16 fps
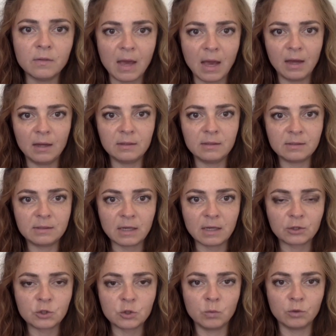that
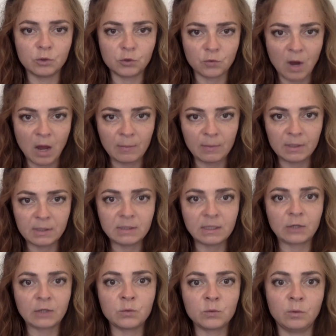sexual trauma,
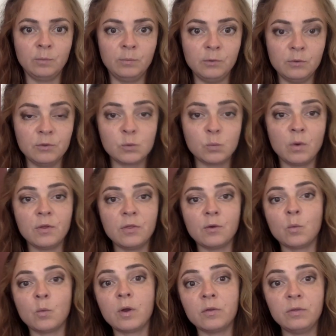sexual abuse, whether
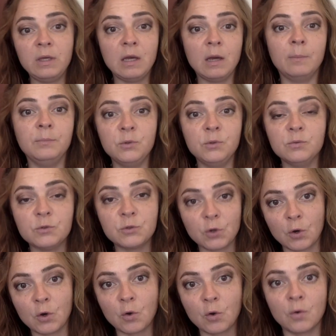we're the
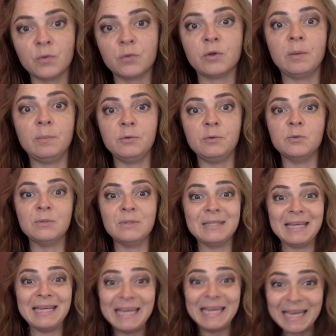abuser or the
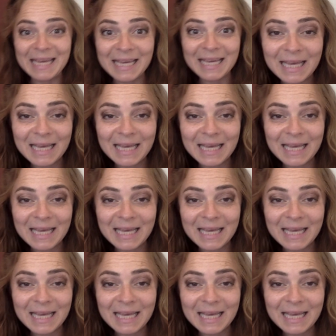abusee,